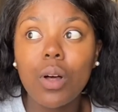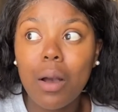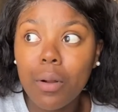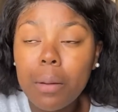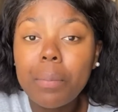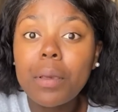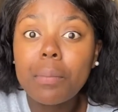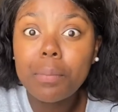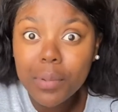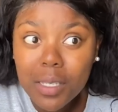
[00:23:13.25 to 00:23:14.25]
I want to be
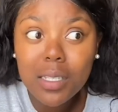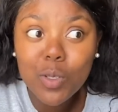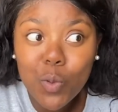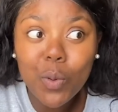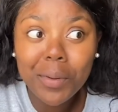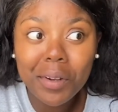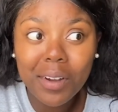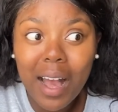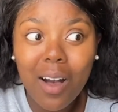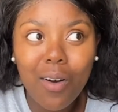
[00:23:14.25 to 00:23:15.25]
a businesswoman
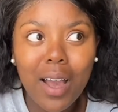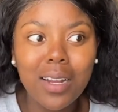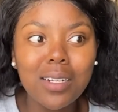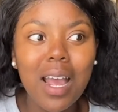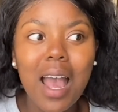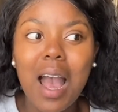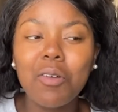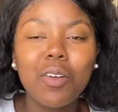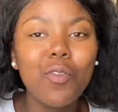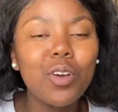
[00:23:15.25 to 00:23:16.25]
now, and I
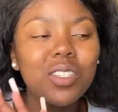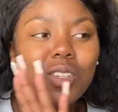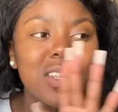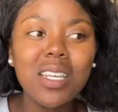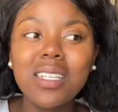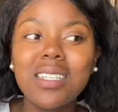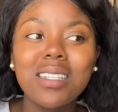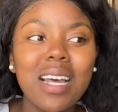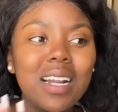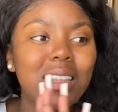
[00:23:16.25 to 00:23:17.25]
want to focus on this and
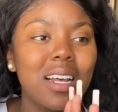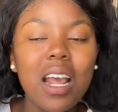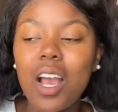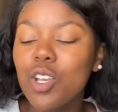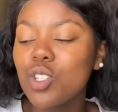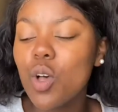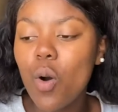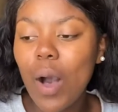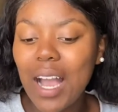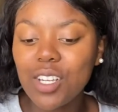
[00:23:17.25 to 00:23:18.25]
that and that.
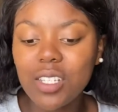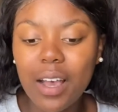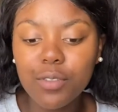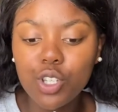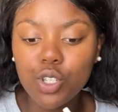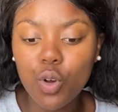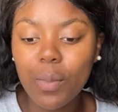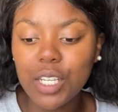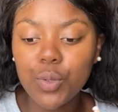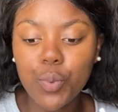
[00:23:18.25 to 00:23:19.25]
So I just have so
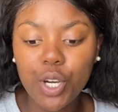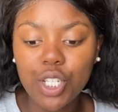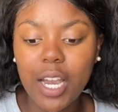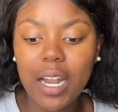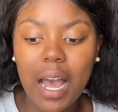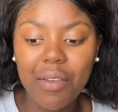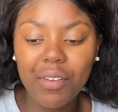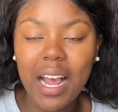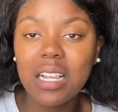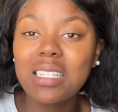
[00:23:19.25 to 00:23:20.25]
much pressure, and I feel
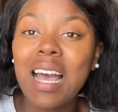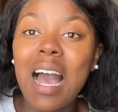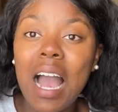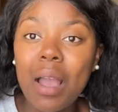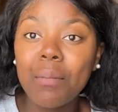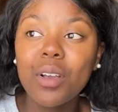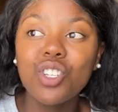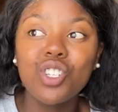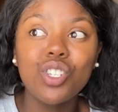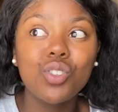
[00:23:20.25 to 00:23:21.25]
like time
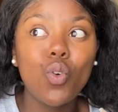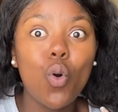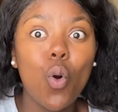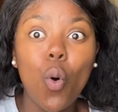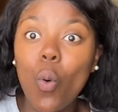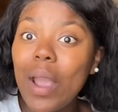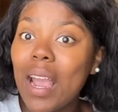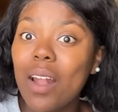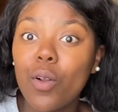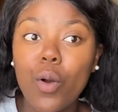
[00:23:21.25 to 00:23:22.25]
is just going
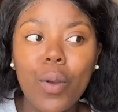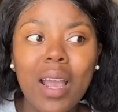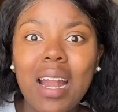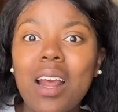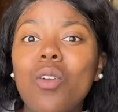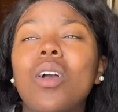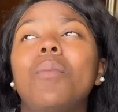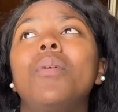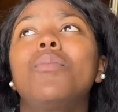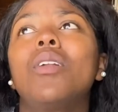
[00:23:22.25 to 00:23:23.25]
and going, and I look
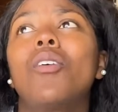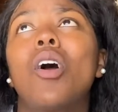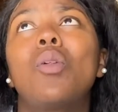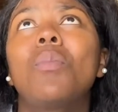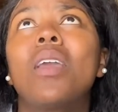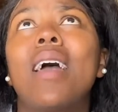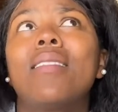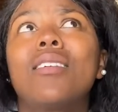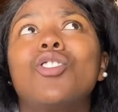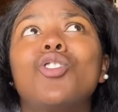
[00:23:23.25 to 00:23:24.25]
at people around me
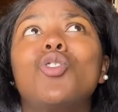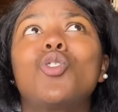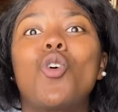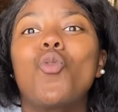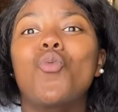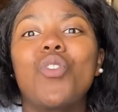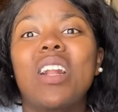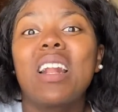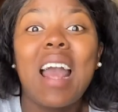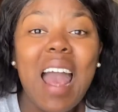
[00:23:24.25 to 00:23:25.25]
and they're just so
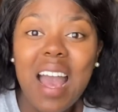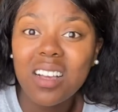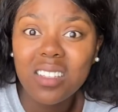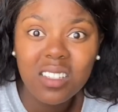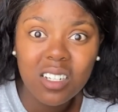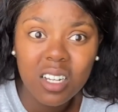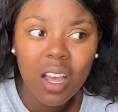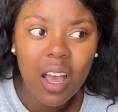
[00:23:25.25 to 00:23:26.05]
relaxed.